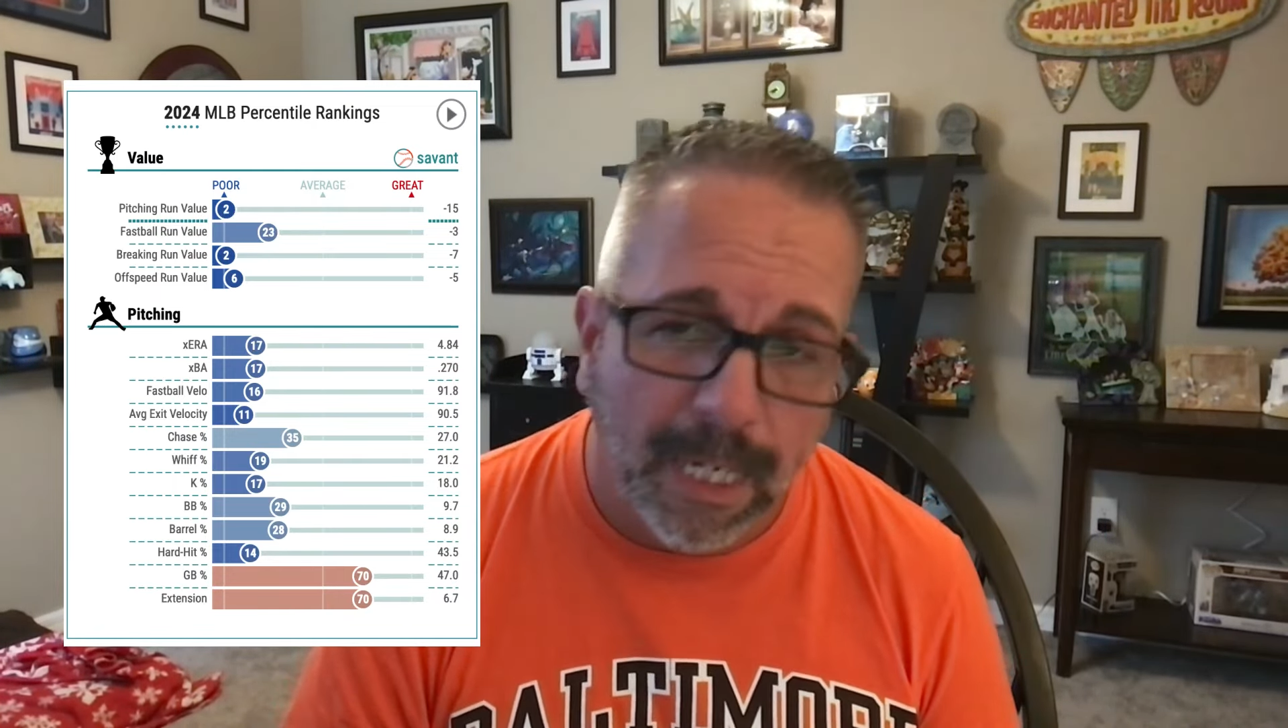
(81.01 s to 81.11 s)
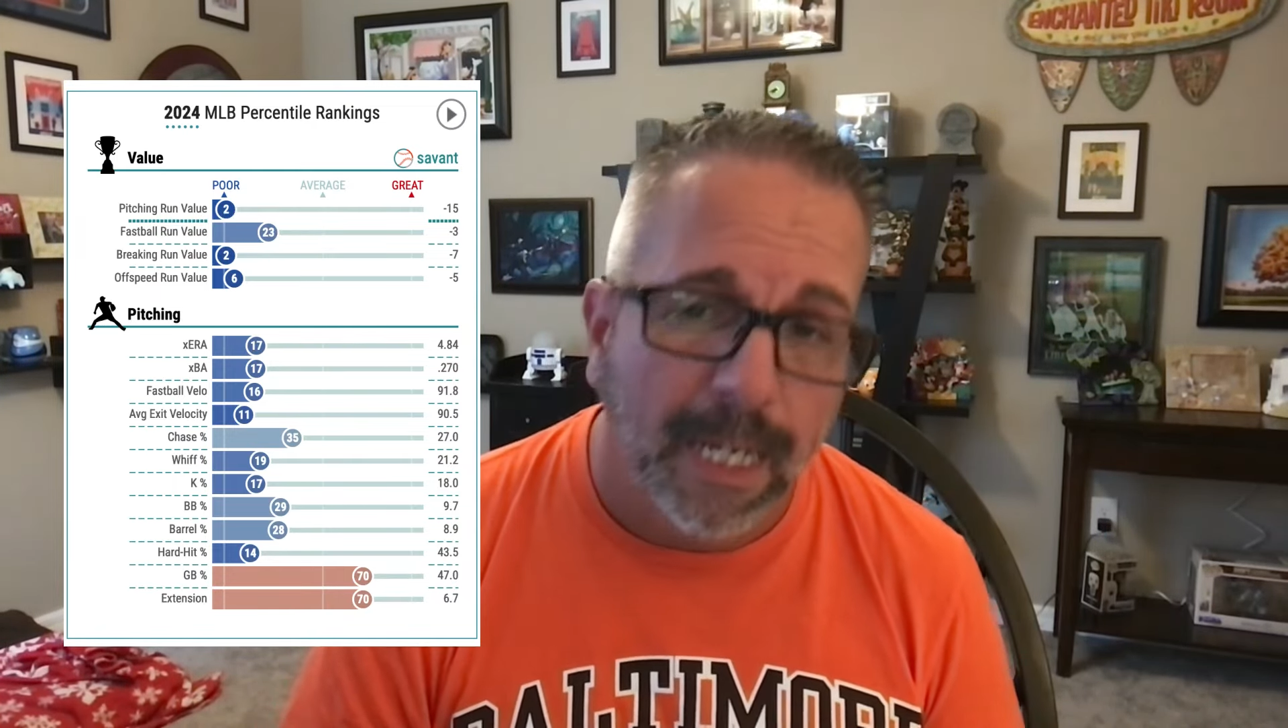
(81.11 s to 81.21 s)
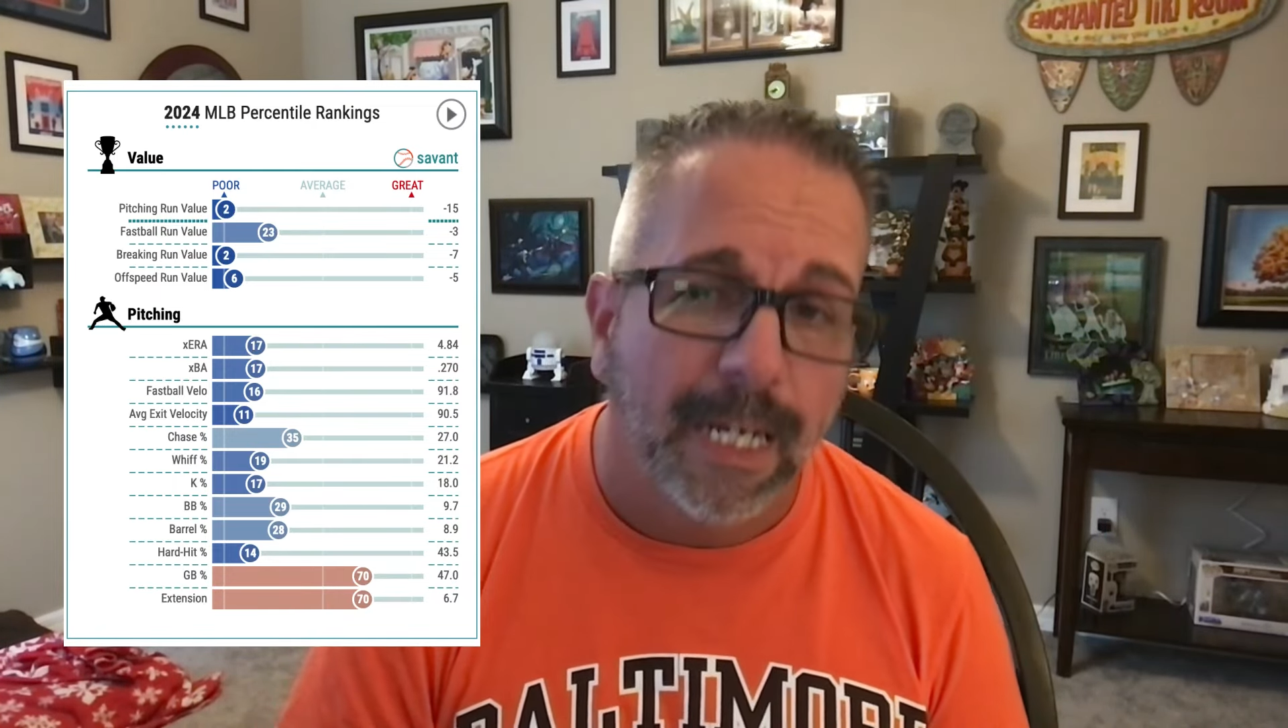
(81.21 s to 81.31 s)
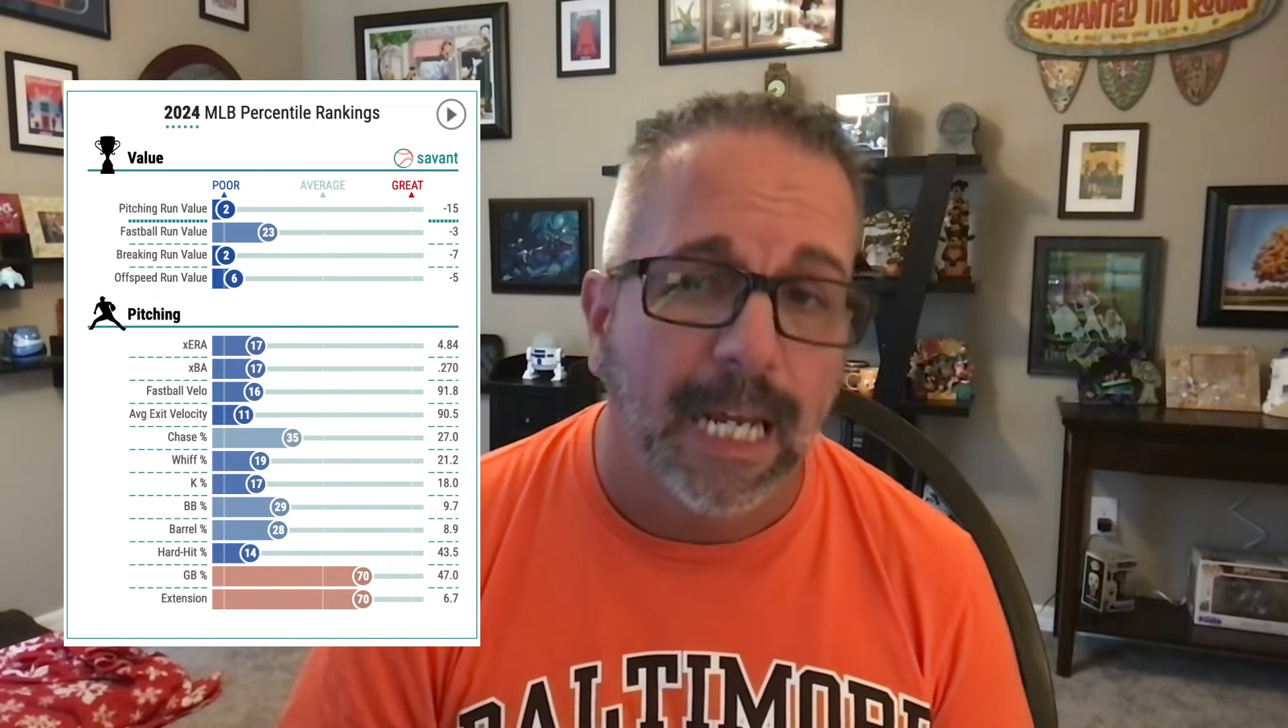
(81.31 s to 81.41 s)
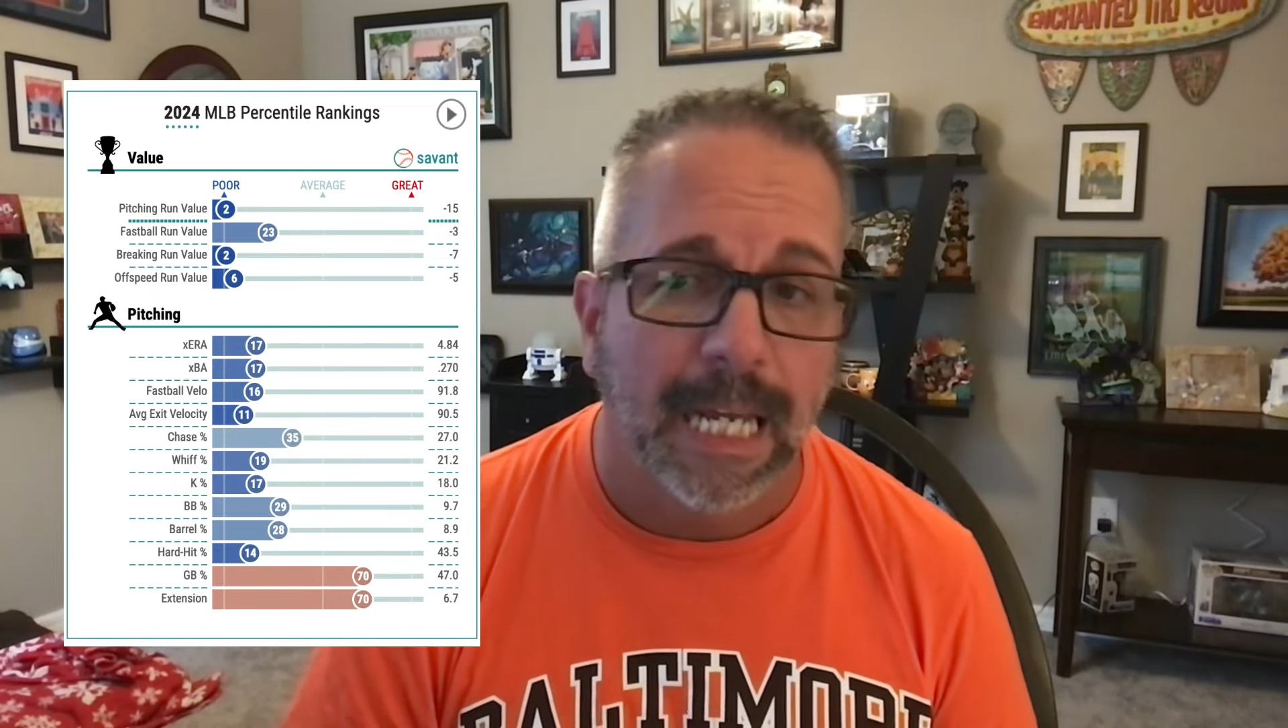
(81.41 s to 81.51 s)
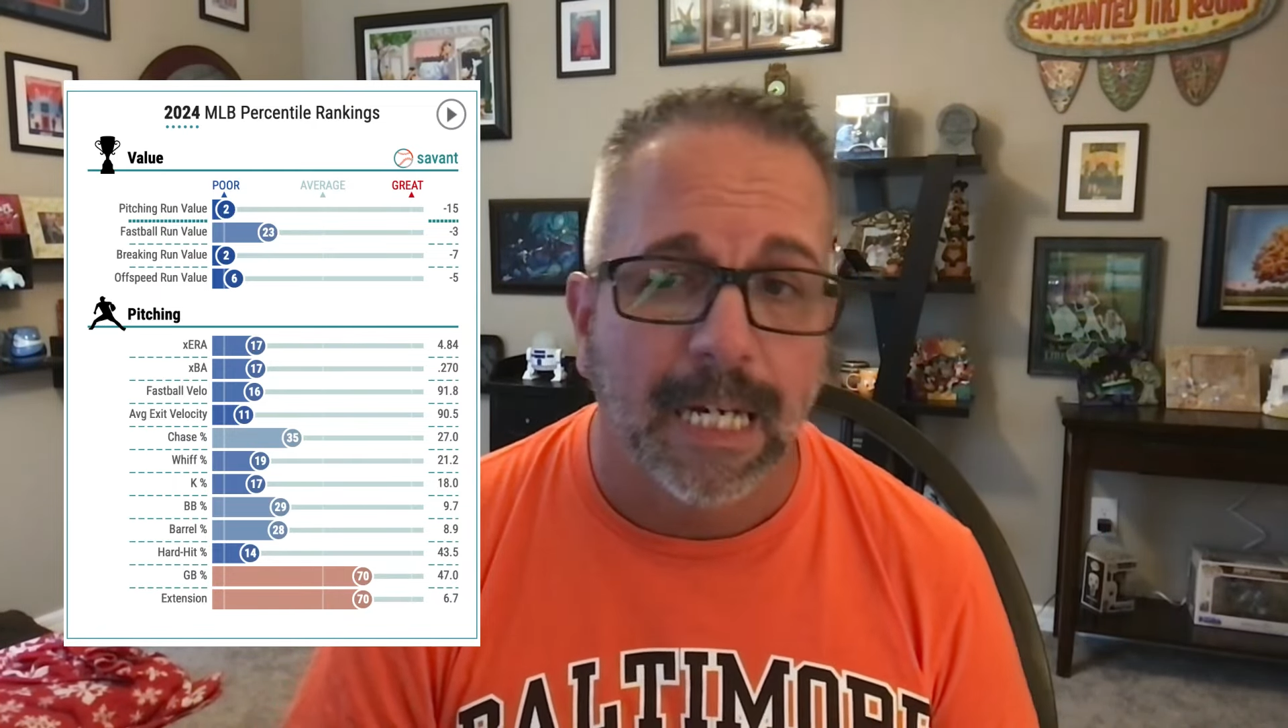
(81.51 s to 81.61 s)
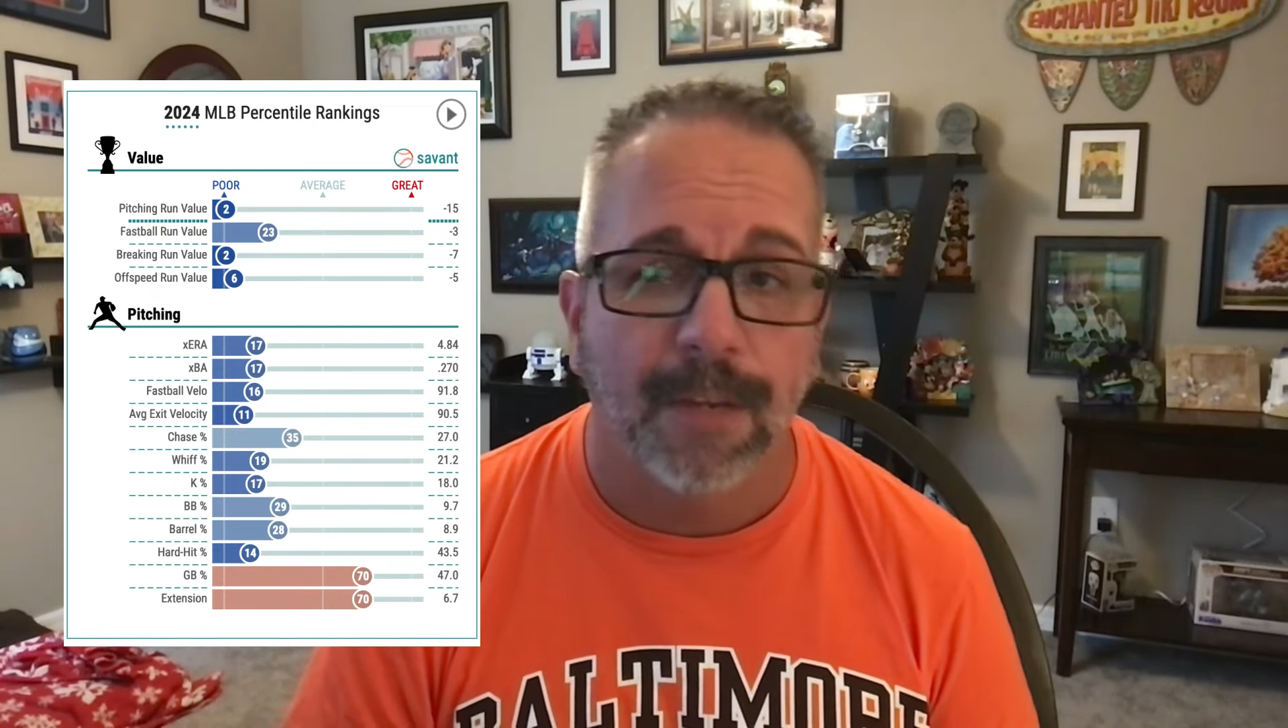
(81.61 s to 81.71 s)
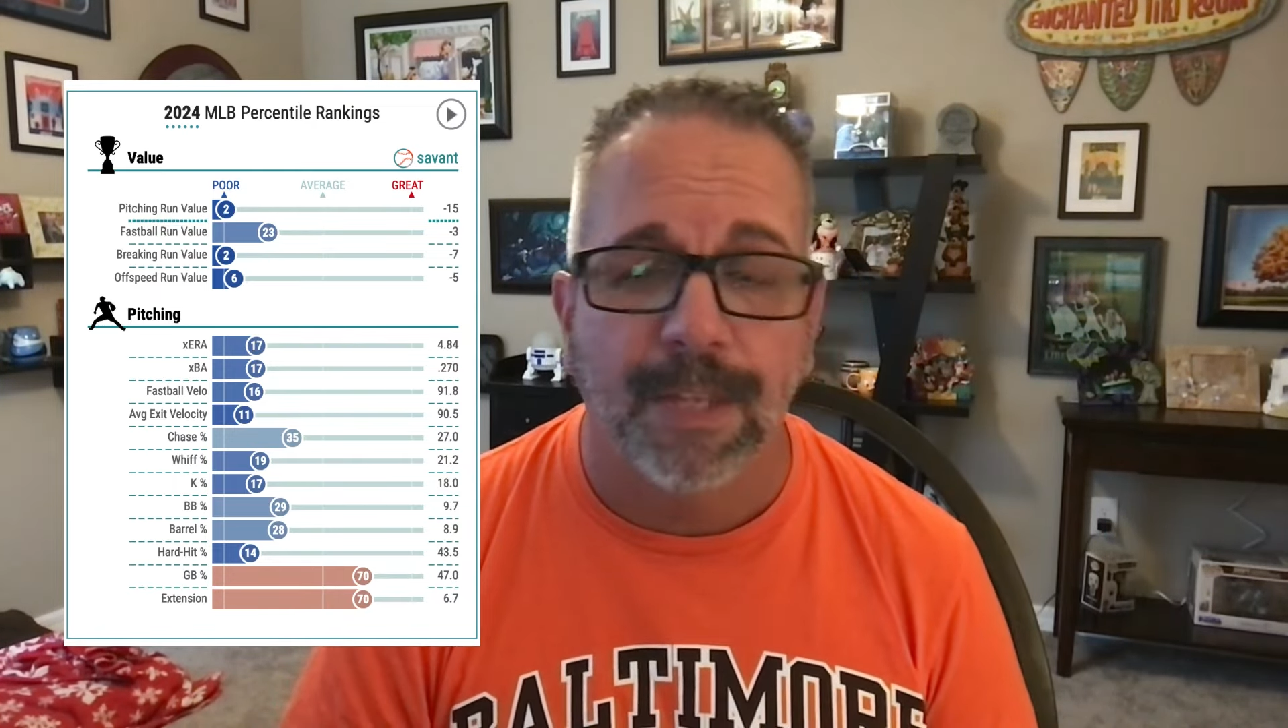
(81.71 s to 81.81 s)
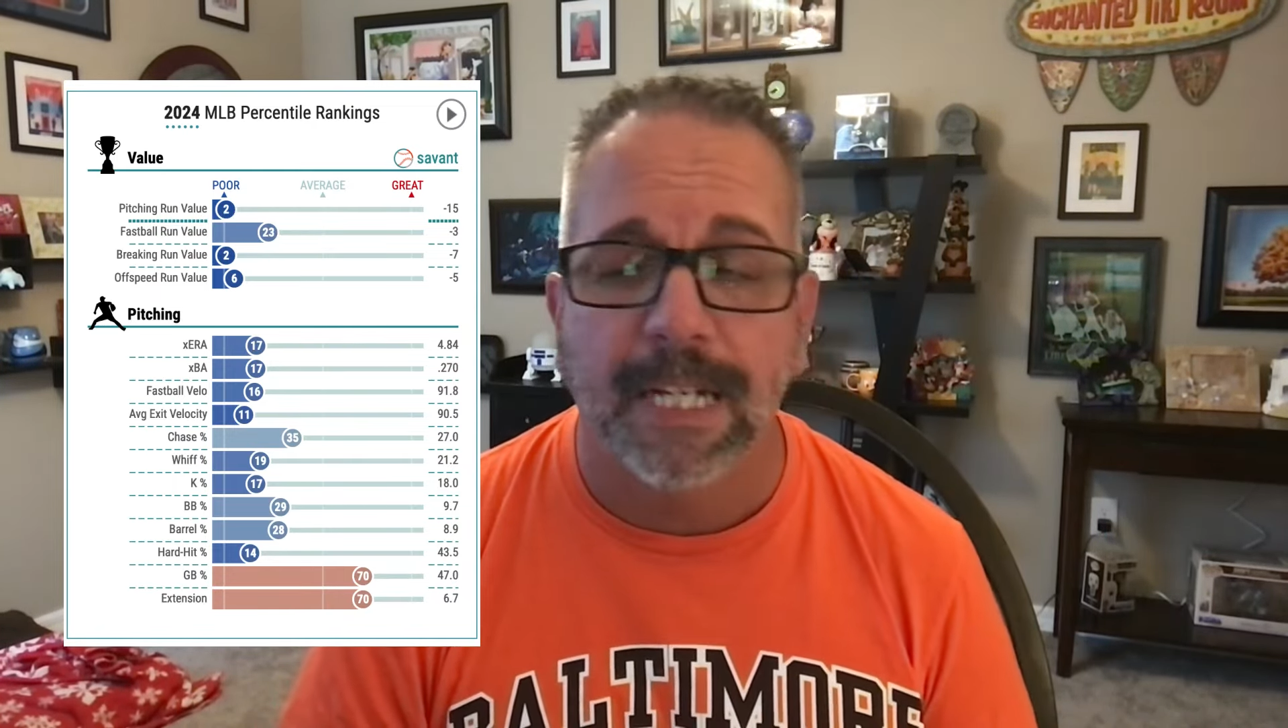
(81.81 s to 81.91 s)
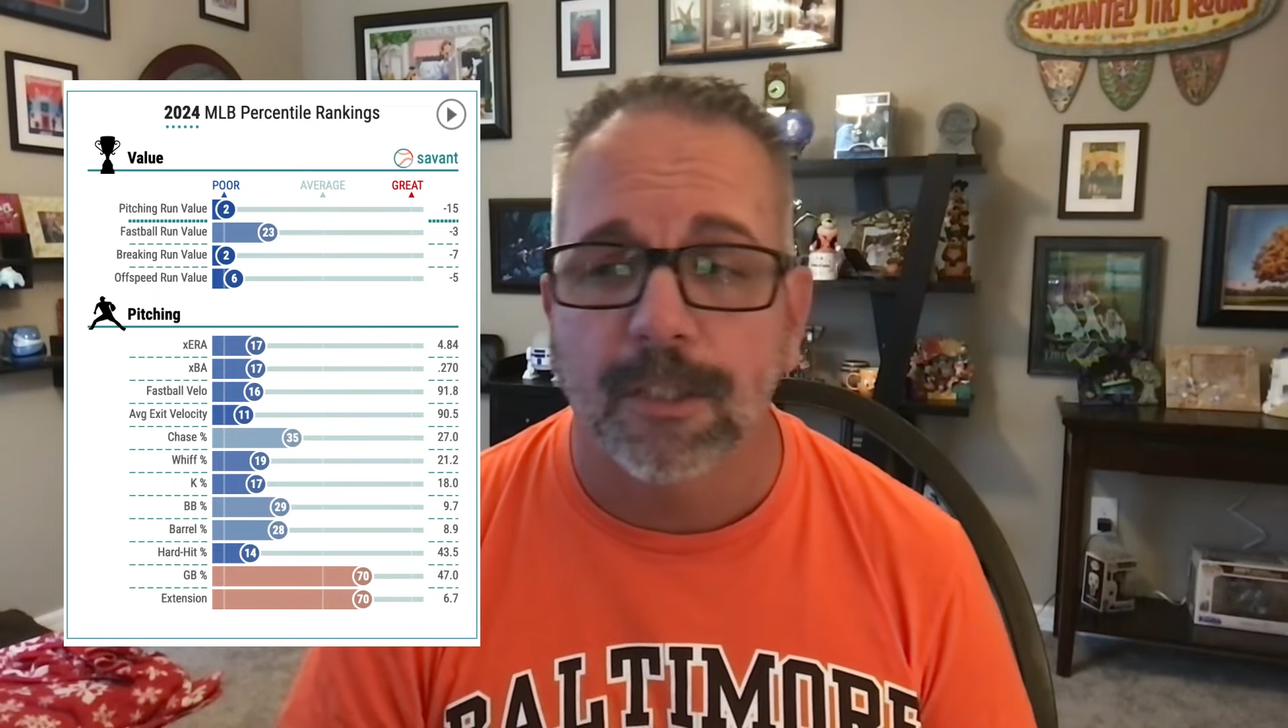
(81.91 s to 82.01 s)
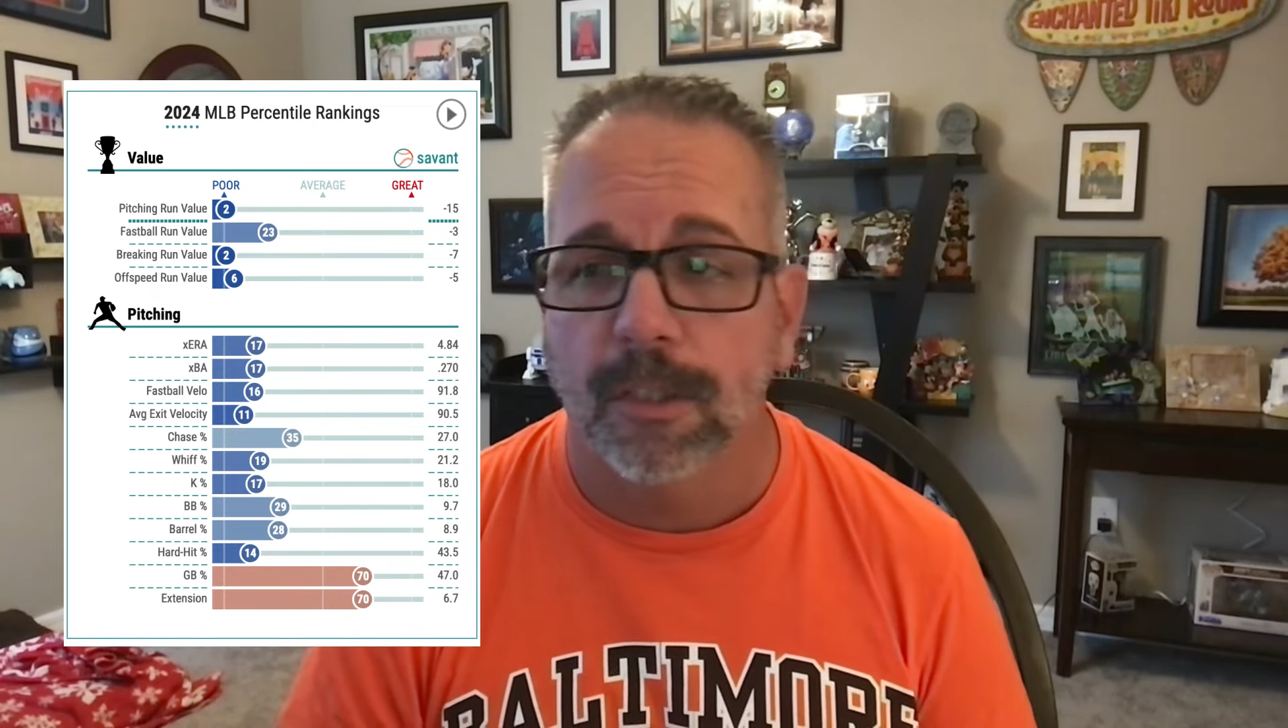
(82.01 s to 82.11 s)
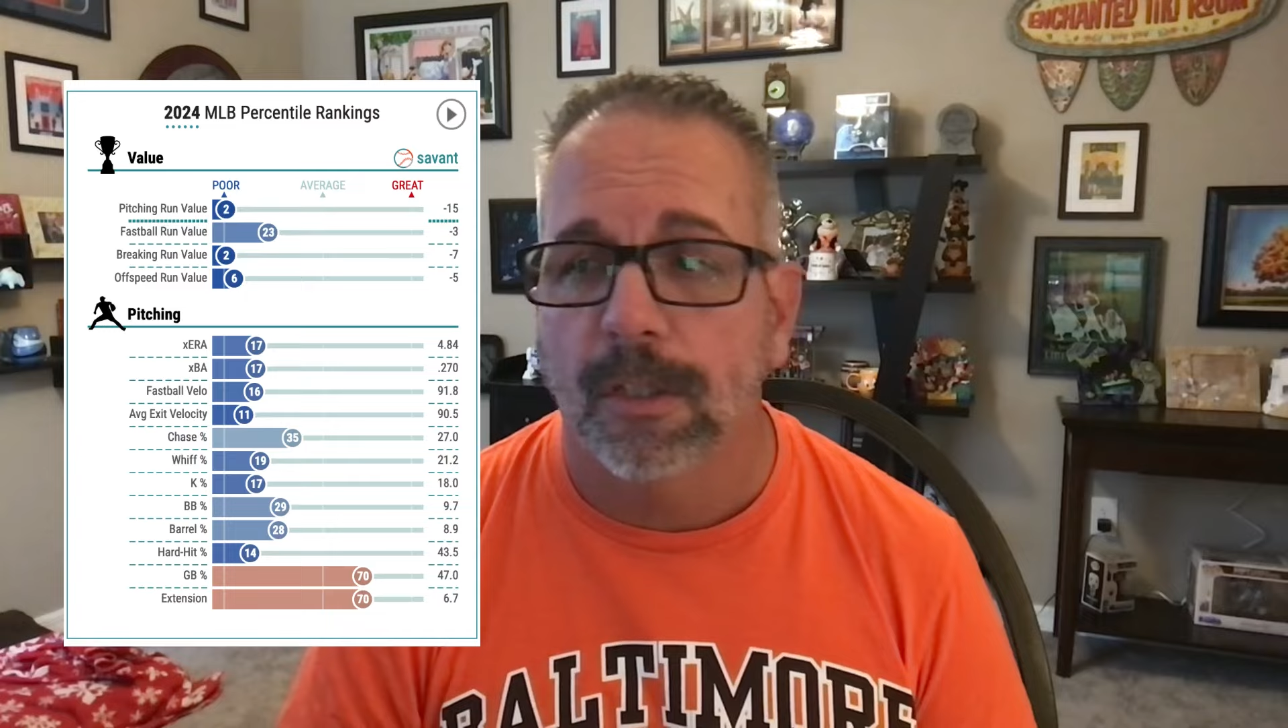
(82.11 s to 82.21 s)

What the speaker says: and I think it's a